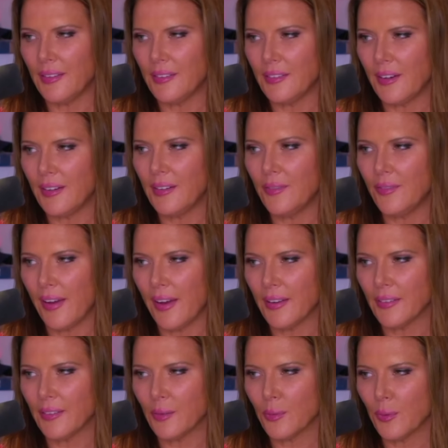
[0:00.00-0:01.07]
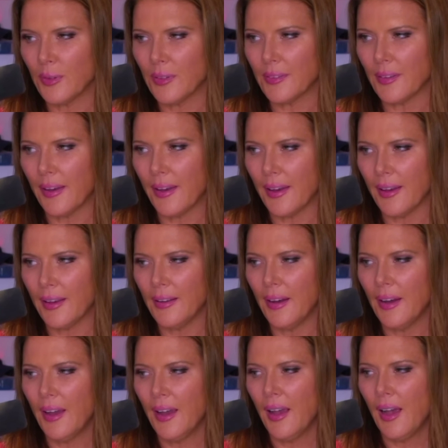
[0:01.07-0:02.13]
that J.D. Vance was
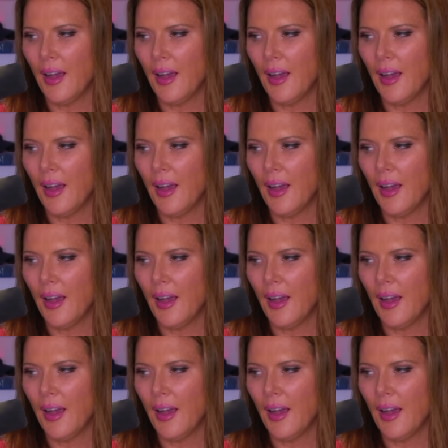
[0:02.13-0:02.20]
ahead.